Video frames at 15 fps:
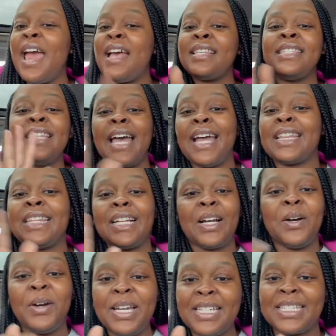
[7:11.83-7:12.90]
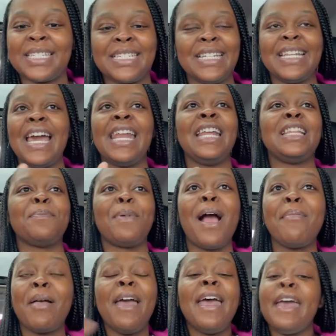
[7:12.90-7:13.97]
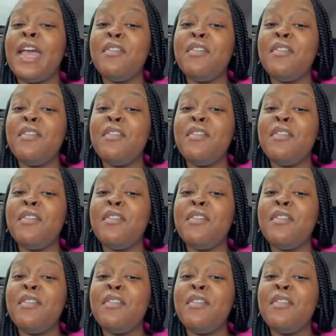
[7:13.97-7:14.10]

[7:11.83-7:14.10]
That's not the question. That ain't the problem.